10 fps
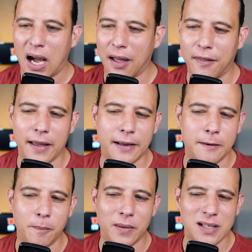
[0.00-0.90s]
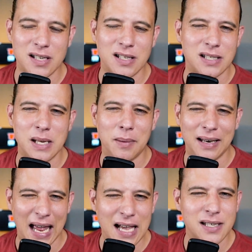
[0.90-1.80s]
I think this is seeming
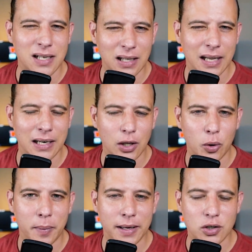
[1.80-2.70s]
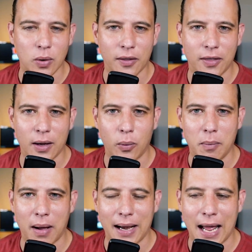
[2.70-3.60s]
to escalate a little bit, so I think we
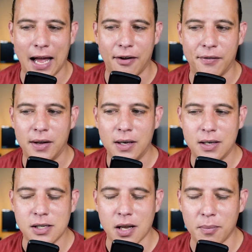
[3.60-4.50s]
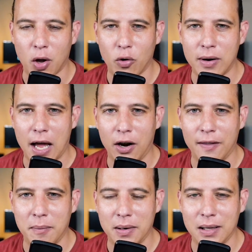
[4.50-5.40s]
might have something go down in
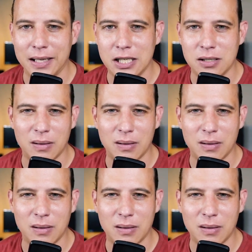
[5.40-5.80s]
the Middle East.